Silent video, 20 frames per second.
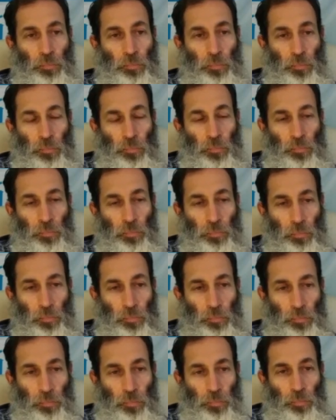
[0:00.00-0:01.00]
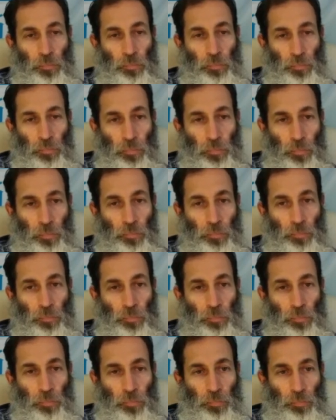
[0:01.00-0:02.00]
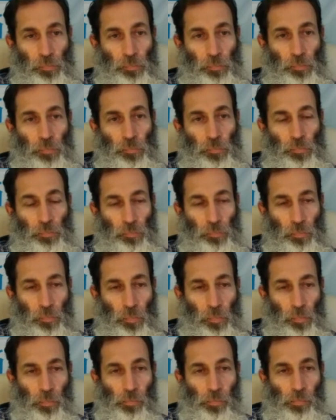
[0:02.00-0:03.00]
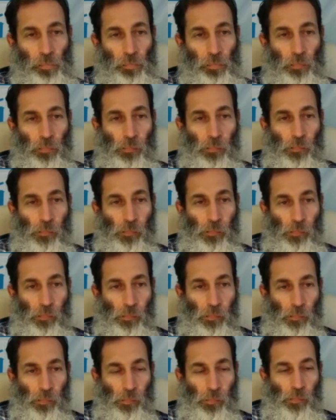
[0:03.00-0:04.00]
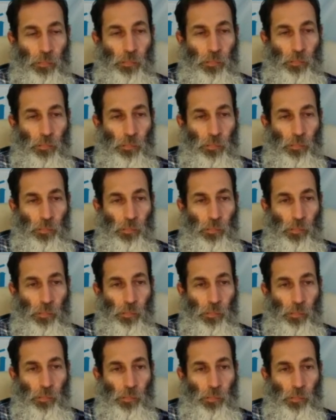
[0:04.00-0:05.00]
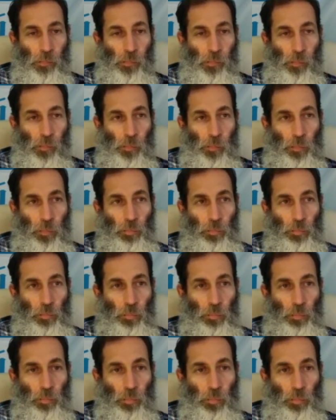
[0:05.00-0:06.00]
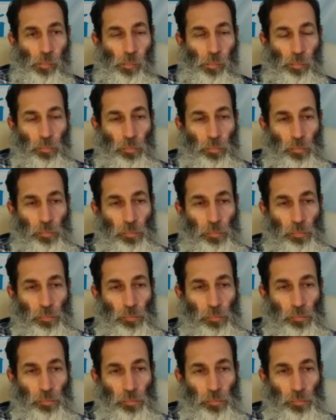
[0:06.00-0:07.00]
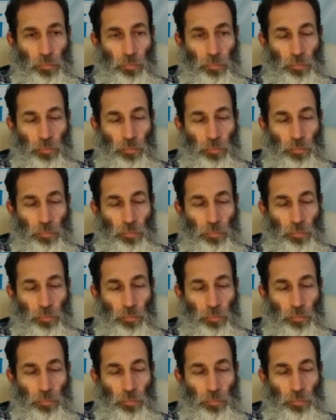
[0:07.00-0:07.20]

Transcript: (silent)